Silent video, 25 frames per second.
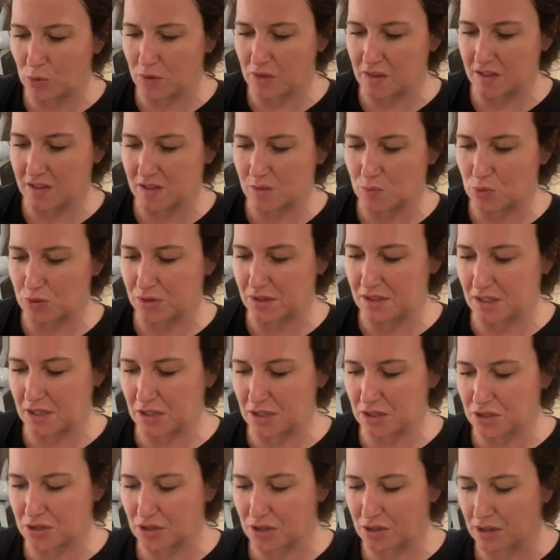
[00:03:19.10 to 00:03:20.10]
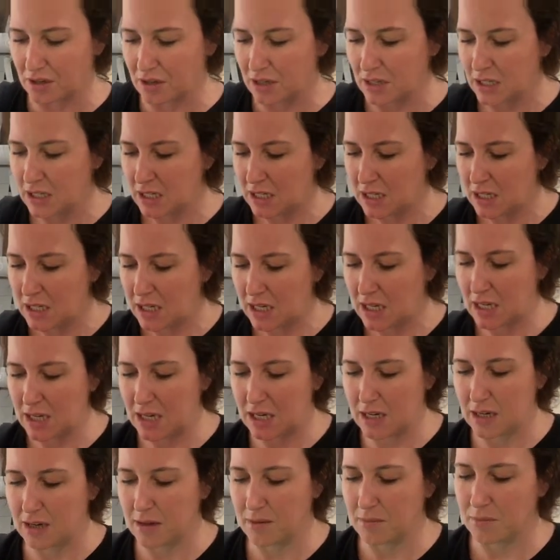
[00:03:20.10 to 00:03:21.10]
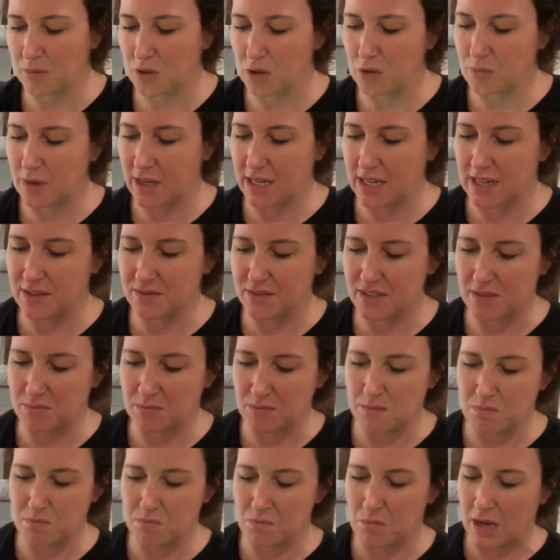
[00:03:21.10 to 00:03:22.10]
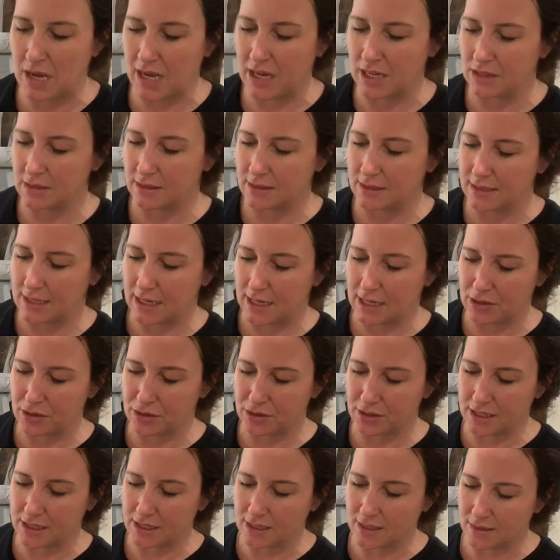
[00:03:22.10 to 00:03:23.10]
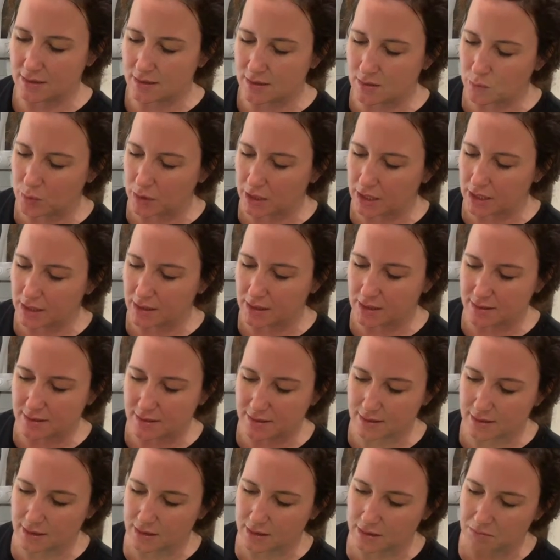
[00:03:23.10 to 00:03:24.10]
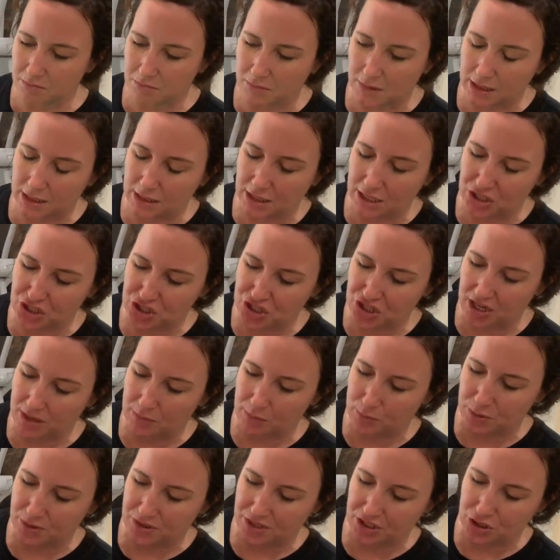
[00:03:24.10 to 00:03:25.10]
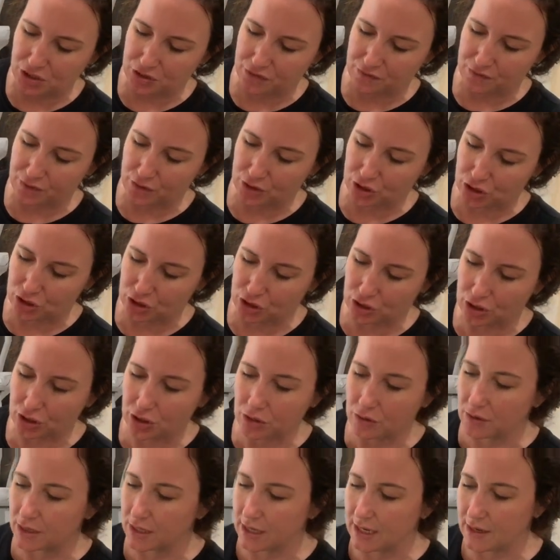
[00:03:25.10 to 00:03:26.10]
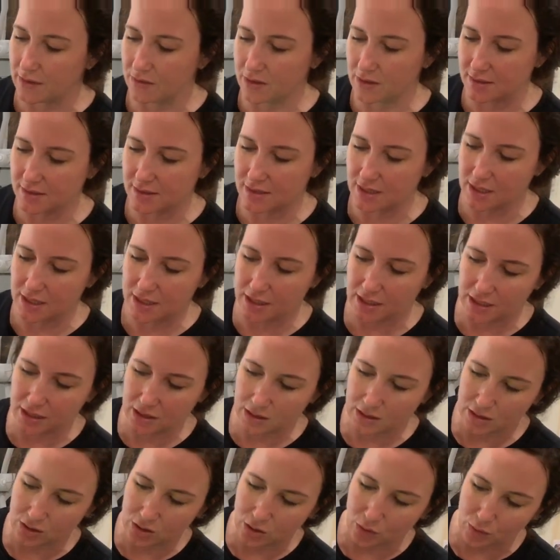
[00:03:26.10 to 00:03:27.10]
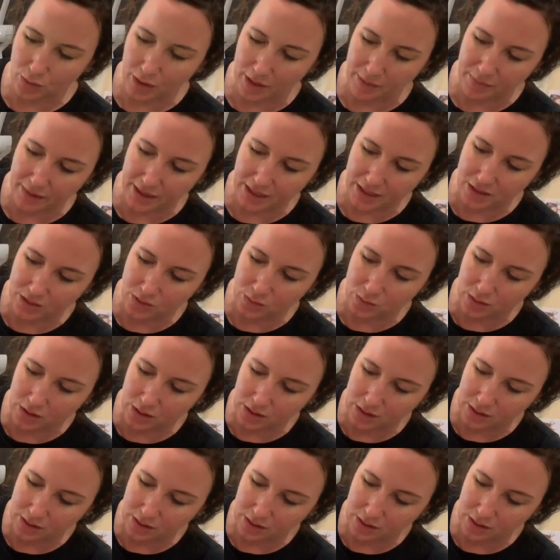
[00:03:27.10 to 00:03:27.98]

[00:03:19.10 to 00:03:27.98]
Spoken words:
with this procedure. You might have some mild tenderness, but this is a lunchtime procedure for sure. You can have this done and go right back to work.